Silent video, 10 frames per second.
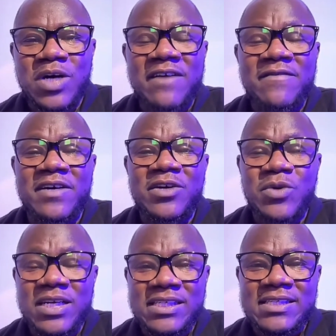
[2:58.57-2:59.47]
have
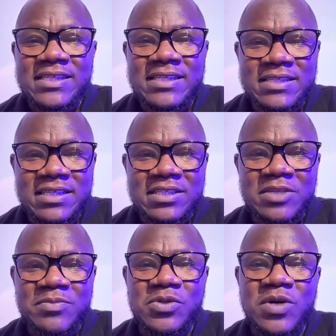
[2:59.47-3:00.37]
Rwandan
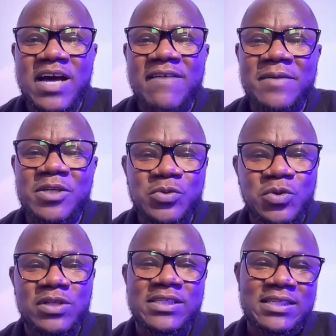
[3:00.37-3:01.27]
citizenship. So I am a
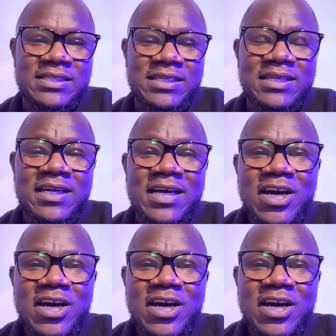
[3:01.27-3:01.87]
dual citizen.